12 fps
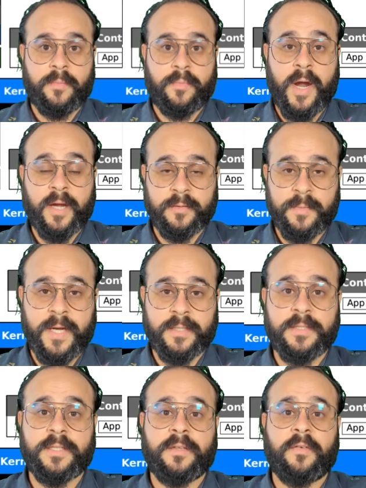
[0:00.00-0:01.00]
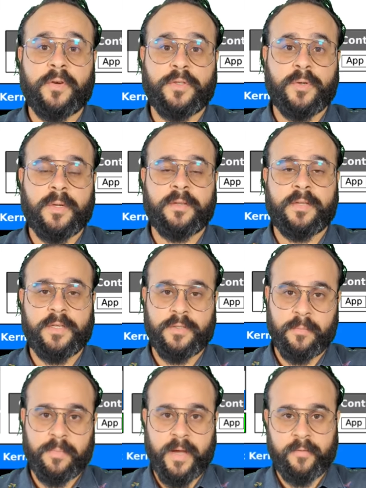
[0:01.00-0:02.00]
Proxmox is a
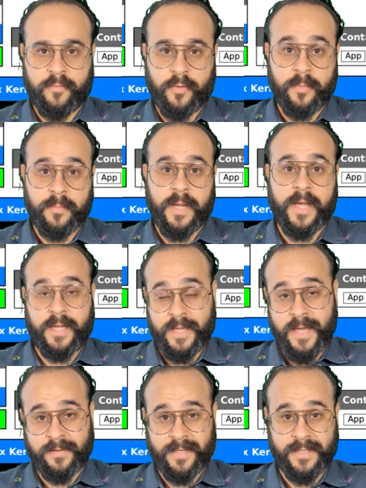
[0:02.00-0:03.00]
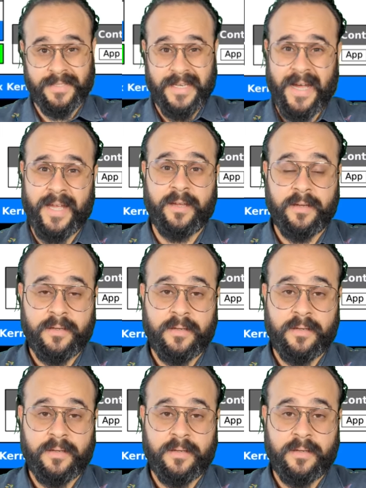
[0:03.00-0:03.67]
virtualization platform like ESXi,